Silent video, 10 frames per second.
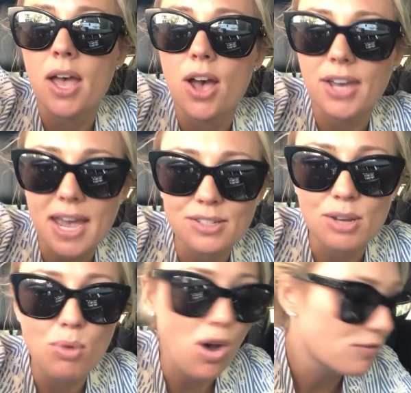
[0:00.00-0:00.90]
Okay, so
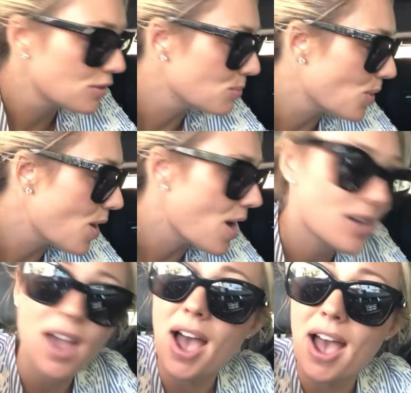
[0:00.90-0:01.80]
I'm off to work.
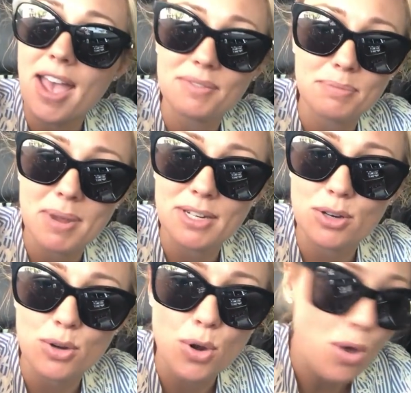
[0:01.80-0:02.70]
I have spent no